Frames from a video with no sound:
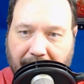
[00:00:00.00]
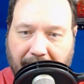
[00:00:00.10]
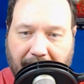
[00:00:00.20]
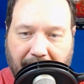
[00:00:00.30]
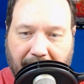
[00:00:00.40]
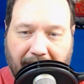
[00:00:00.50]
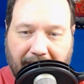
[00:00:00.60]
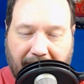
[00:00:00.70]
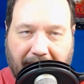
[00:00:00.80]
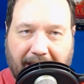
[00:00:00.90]

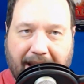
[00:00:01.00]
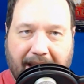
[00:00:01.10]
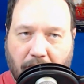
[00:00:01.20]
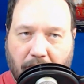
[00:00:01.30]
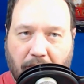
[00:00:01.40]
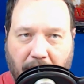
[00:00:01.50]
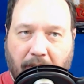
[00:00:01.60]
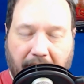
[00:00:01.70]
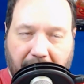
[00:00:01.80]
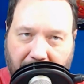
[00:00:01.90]
and he can't go
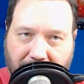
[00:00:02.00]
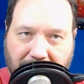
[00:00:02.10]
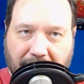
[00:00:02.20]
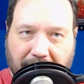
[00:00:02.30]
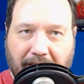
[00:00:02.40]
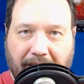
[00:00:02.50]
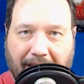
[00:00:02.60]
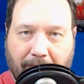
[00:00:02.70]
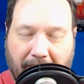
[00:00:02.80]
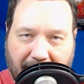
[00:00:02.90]
anywhere else
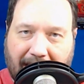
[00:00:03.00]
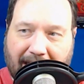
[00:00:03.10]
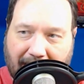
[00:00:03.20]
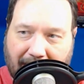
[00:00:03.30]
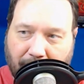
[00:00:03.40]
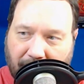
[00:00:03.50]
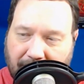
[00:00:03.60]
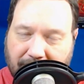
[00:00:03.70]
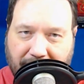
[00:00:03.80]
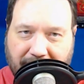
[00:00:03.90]
and make that kind of money.
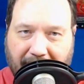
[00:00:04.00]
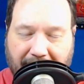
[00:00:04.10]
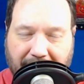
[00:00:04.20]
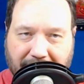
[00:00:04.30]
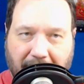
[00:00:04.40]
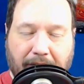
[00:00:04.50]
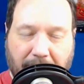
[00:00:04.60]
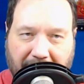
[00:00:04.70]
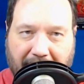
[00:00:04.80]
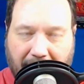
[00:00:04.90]
So he's stuck with
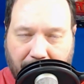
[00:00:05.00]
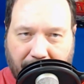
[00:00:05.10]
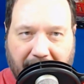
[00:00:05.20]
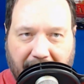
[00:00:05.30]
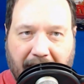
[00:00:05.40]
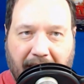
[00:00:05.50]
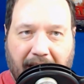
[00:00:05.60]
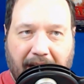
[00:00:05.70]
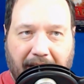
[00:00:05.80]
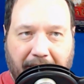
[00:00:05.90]
that company.
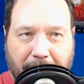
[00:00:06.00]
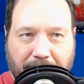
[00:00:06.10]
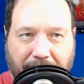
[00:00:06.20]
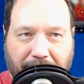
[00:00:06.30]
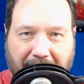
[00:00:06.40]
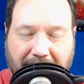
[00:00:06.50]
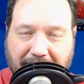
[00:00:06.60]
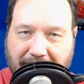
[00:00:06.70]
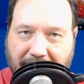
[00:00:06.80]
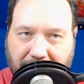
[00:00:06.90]
That's
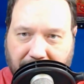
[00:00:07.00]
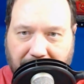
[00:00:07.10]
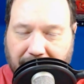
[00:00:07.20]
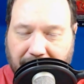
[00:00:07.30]
still,